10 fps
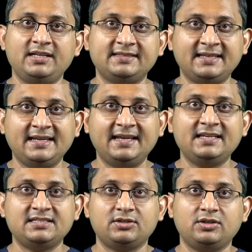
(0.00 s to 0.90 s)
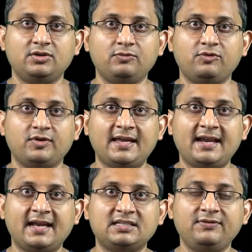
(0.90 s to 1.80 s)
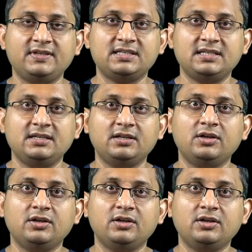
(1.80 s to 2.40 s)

is engaged for that activity,